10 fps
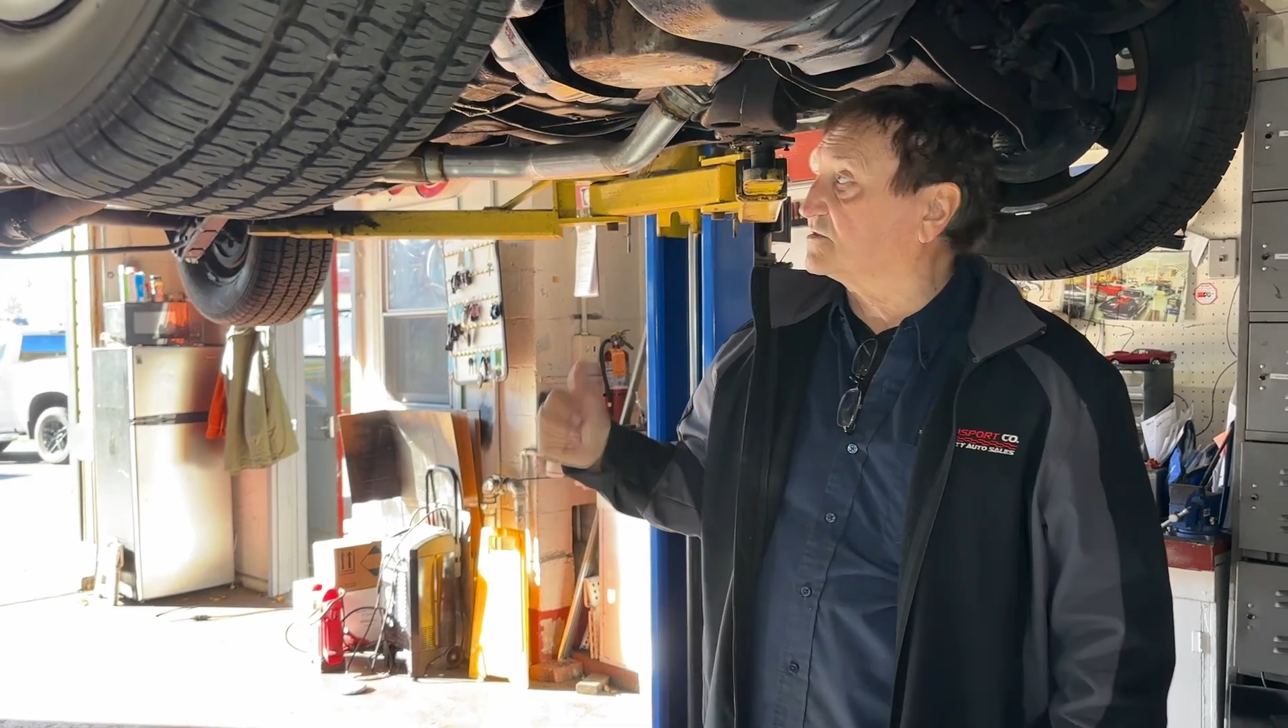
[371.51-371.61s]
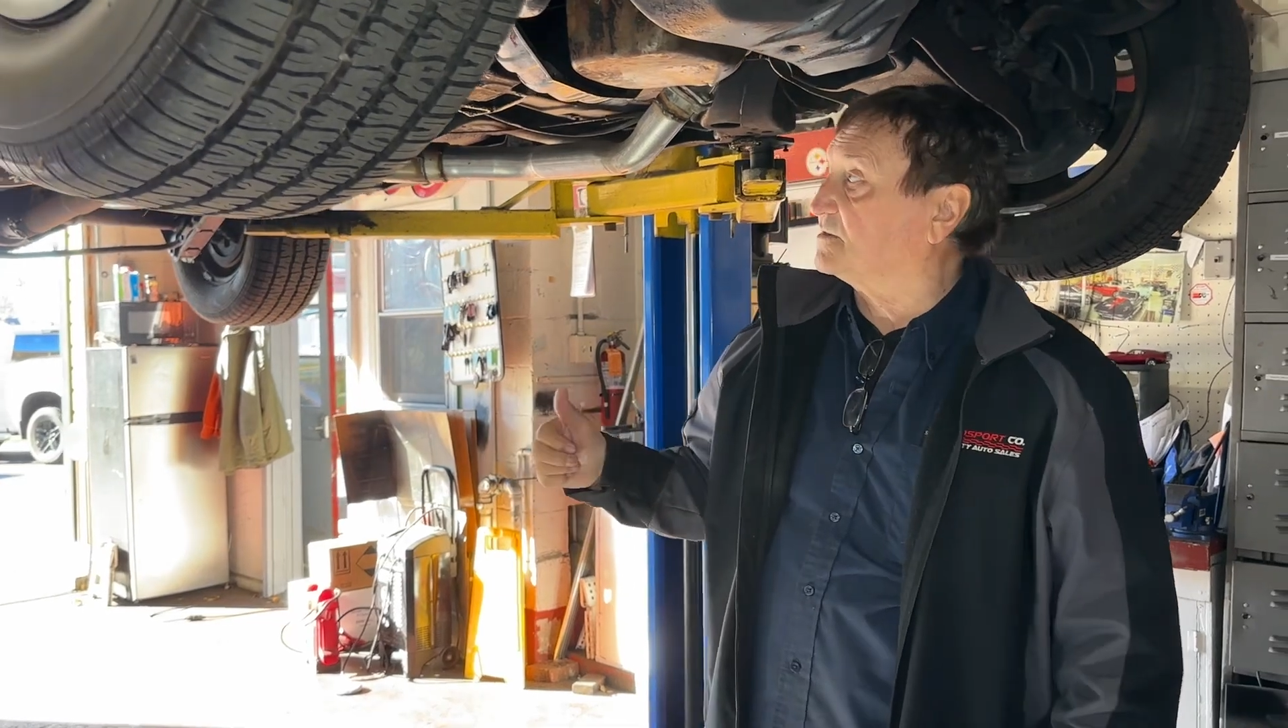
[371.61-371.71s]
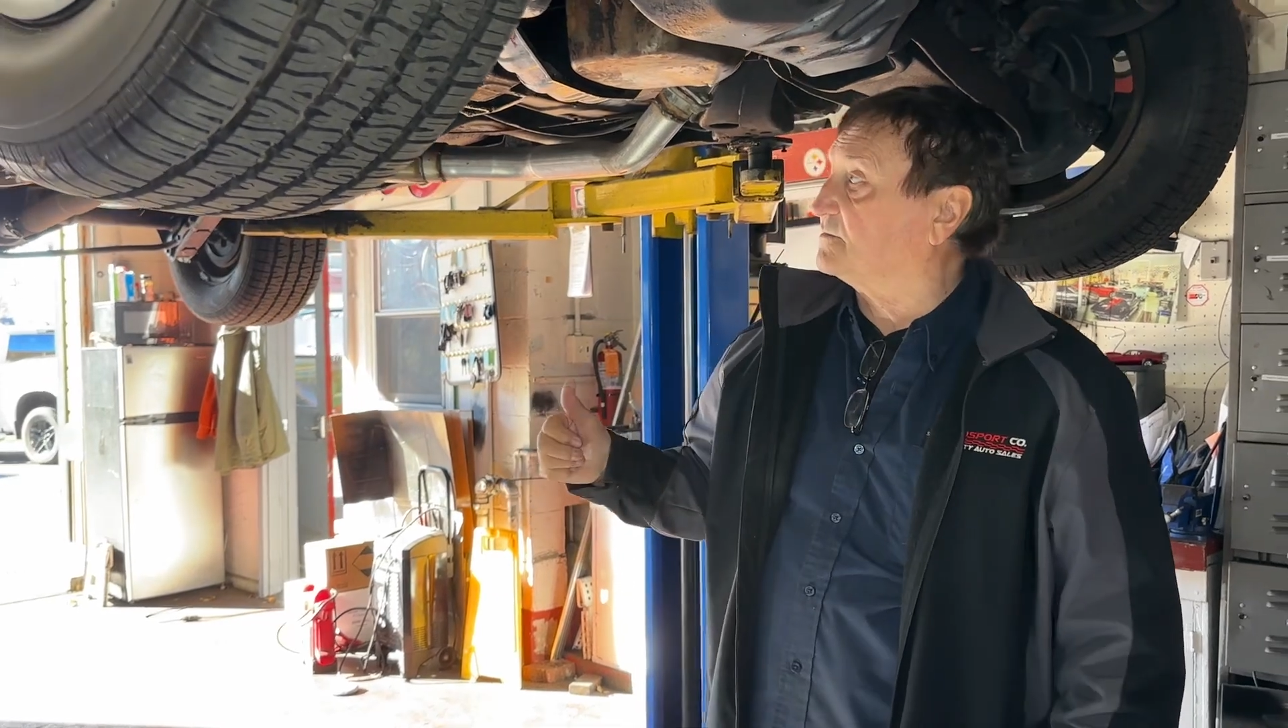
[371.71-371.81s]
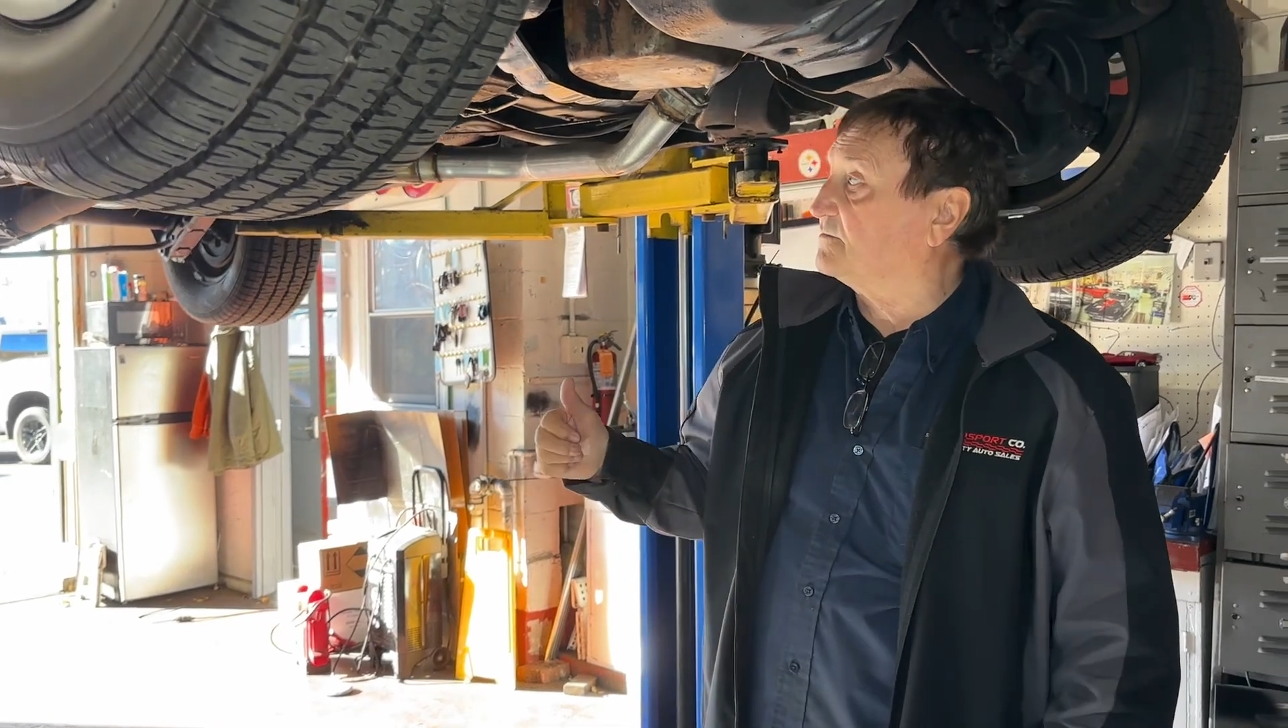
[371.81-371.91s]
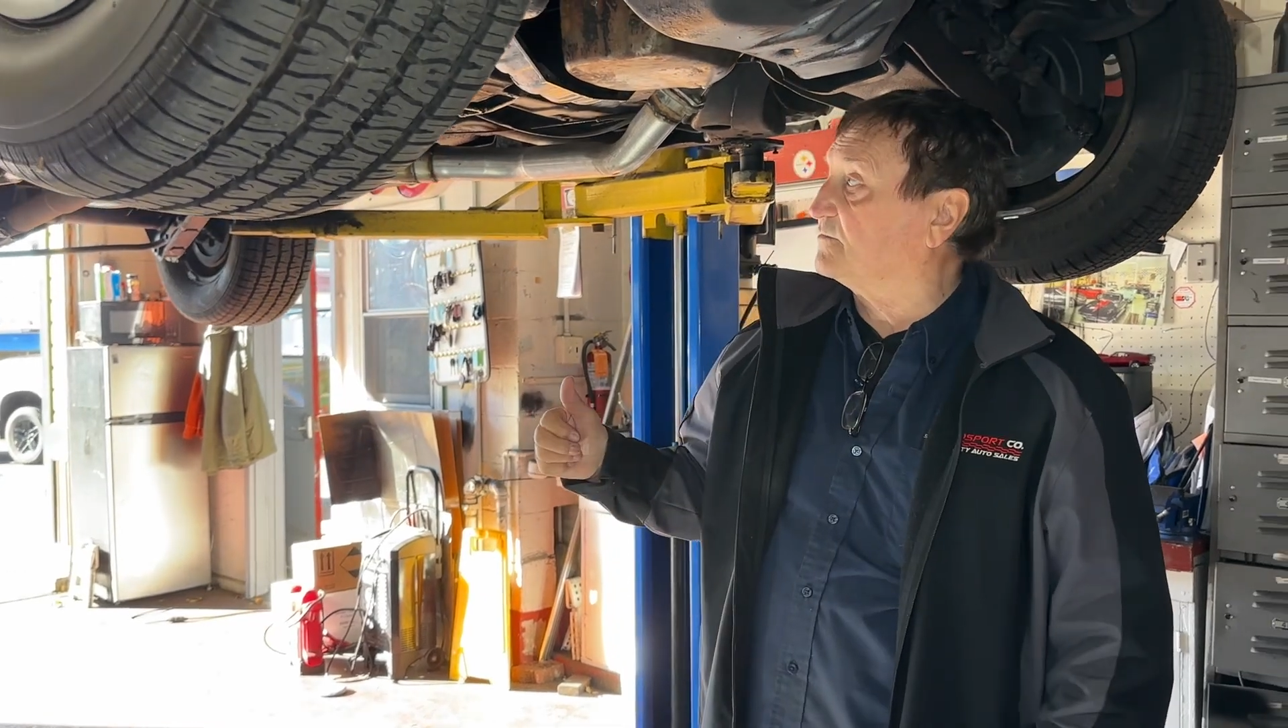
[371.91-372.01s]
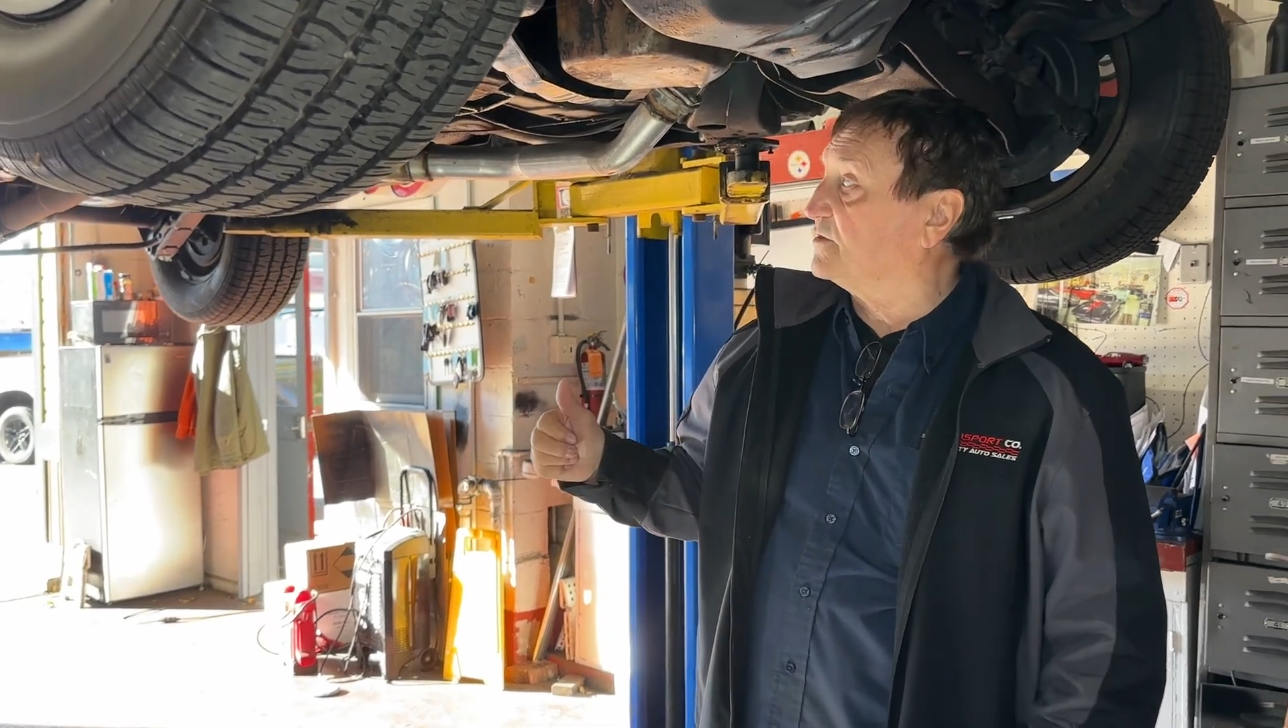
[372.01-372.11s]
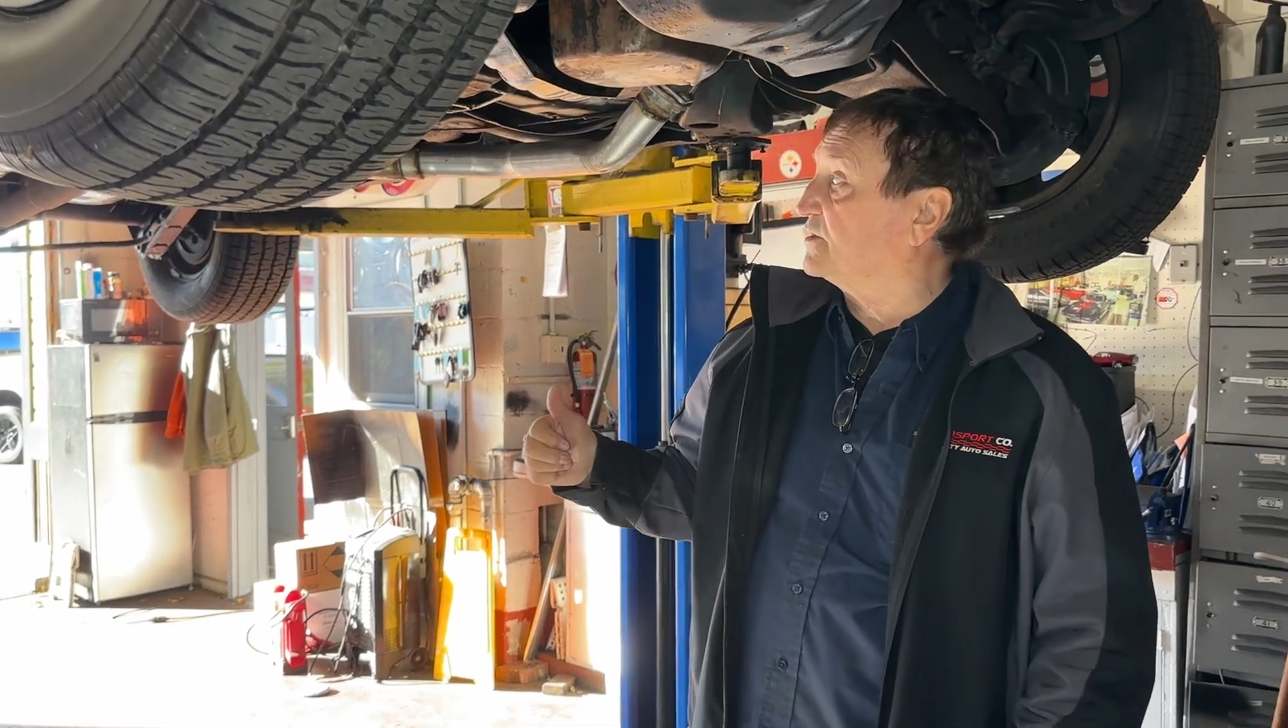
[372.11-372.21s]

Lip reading: some really